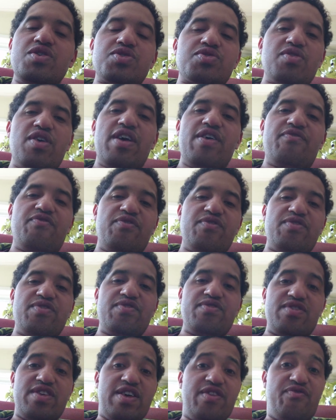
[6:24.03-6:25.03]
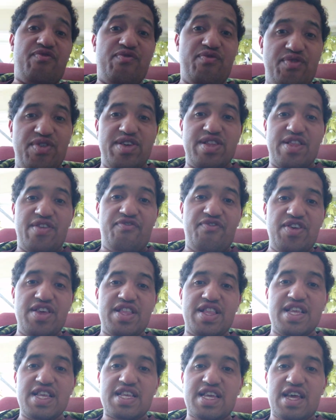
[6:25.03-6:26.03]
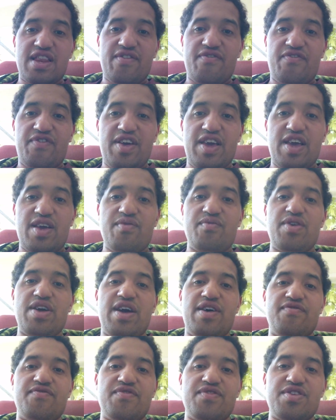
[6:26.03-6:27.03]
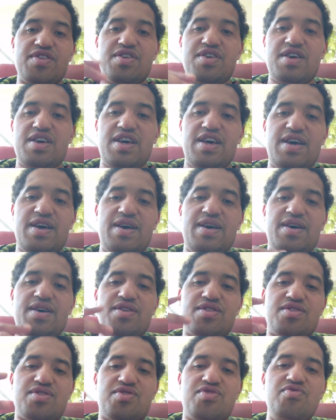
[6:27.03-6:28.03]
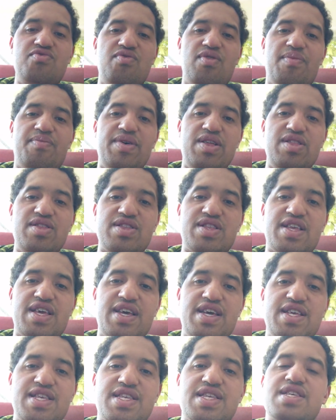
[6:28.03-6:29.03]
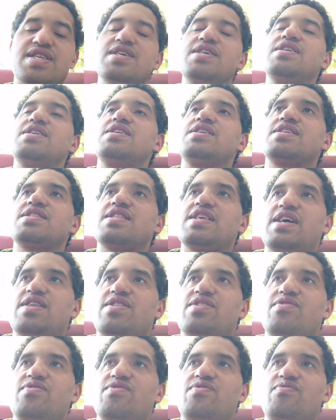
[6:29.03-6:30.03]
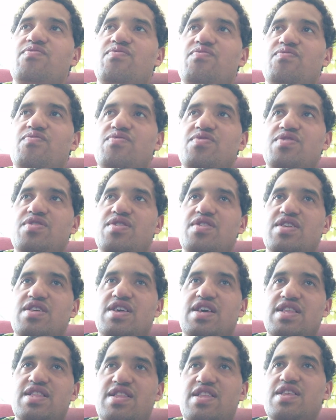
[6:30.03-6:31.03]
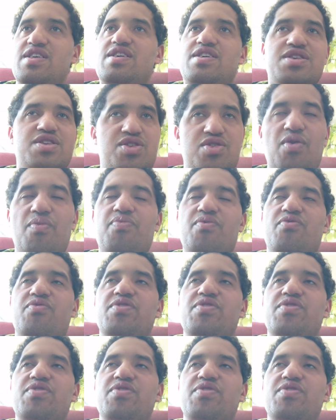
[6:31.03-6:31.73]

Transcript: So if we defeat this kind of thing, we have two abilities that can stop